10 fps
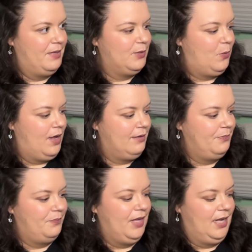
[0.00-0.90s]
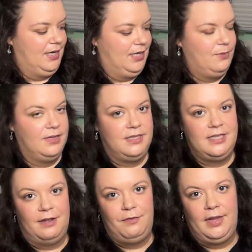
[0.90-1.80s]
as well, and he was
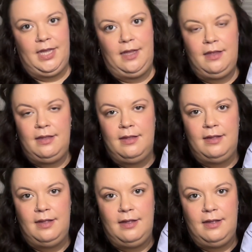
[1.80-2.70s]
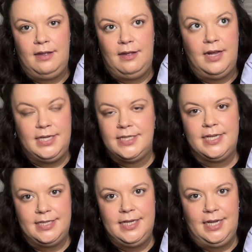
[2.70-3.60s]
definitely a
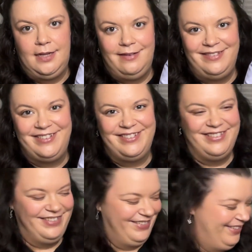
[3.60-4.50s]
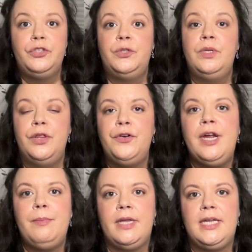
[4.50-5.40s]
necessity. So another
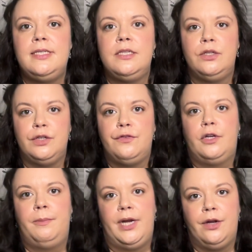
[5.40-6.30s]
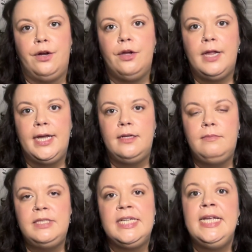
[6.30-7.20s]
great place to look for Americangirl
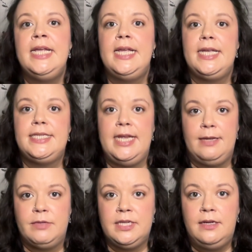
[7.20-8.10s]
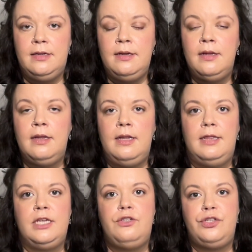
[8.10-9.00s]
items is Amazon.
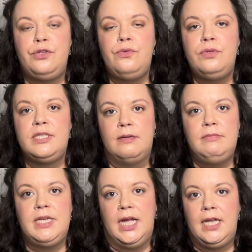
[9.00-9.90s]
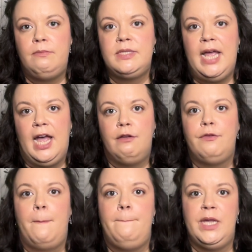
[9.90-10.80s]
They do sometimes have
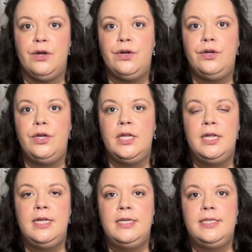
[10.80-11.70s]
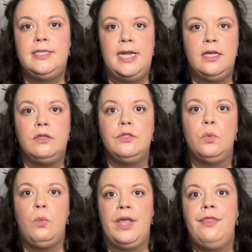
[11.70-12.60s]
mirrored sales
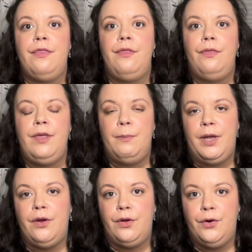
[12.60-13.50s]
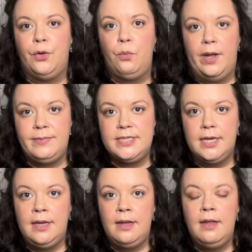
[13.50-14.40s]
with the Americangirl
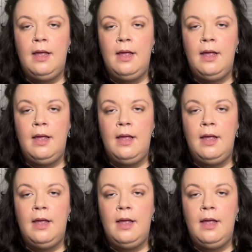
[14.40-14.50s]
website,